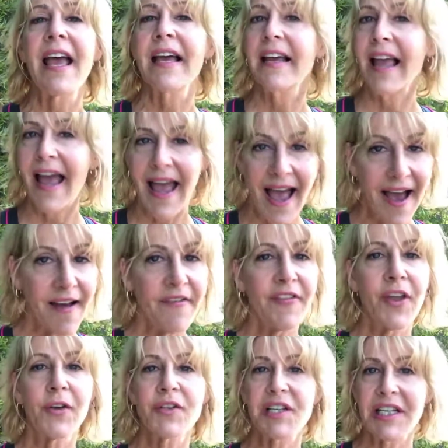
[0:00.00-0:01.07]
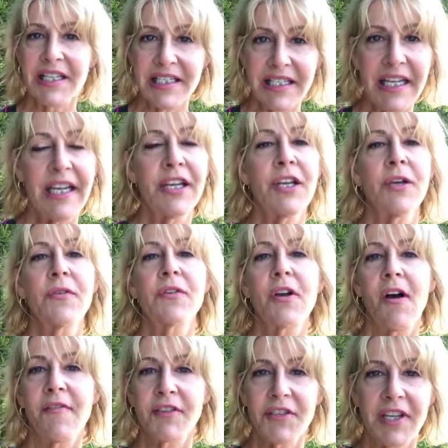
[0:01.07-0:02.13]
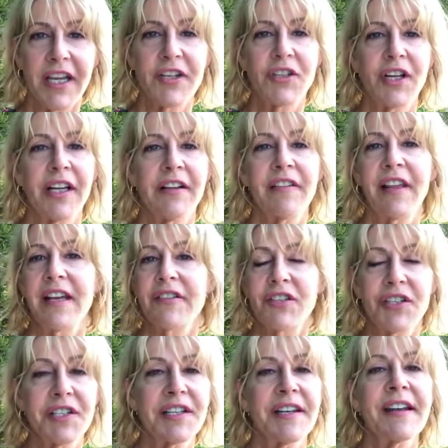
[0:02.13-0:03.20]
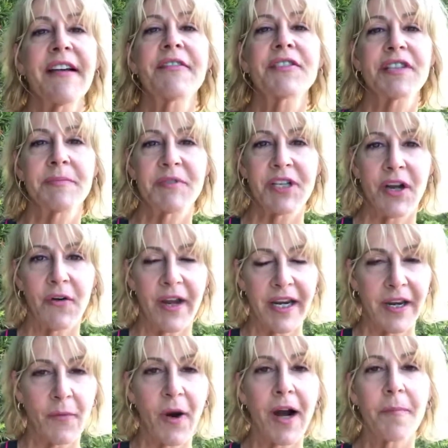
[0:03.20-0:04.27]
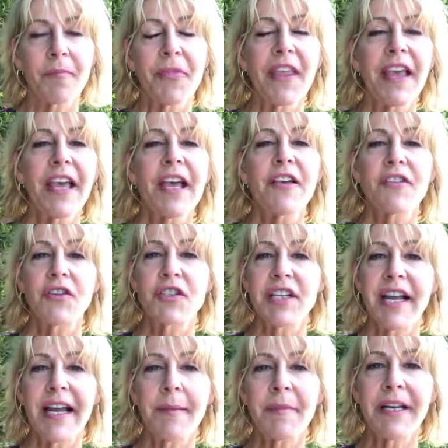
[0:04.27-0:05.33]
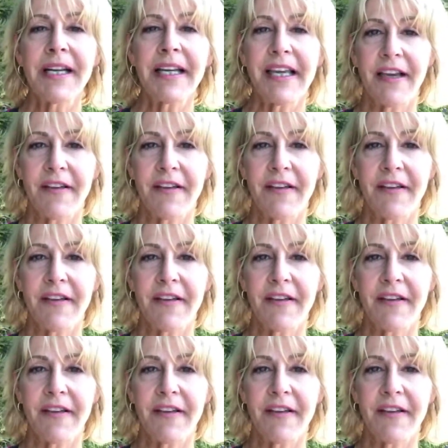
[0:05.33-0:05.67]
have those continued conversations that just never seem to go anywhere? So today I'm going to give